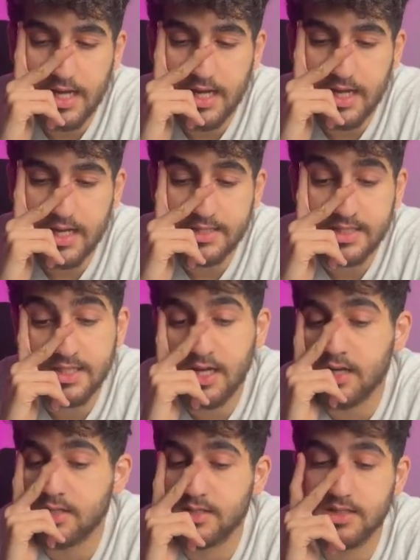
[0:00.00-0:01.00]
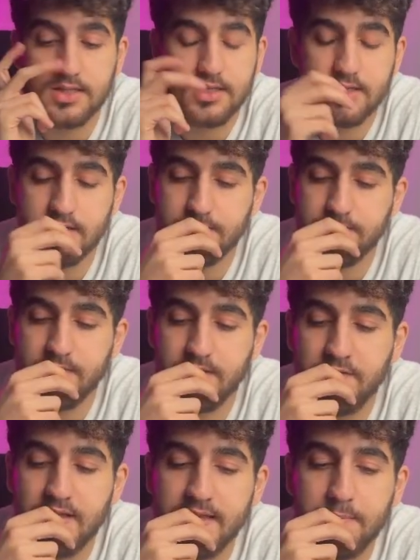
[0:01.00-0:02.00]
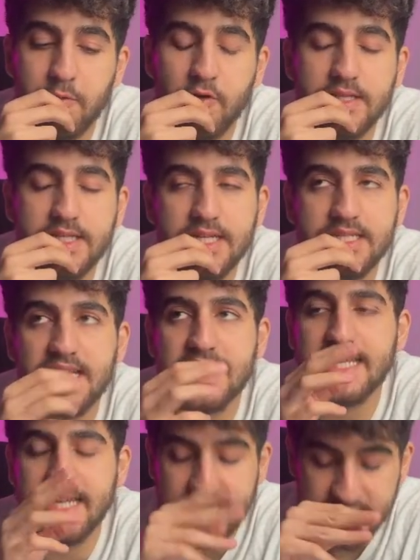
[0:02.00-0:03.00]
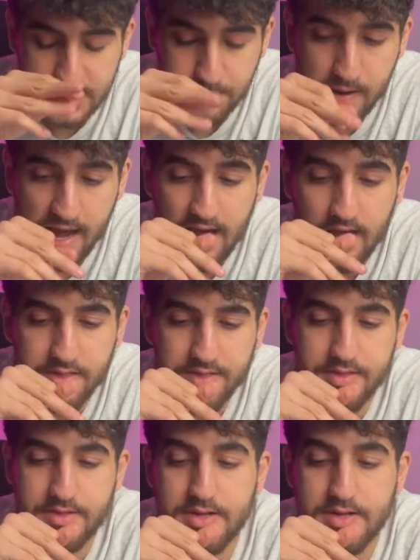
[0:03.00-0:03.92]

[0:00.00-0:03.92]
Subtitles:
It's not. Well, the point is that each path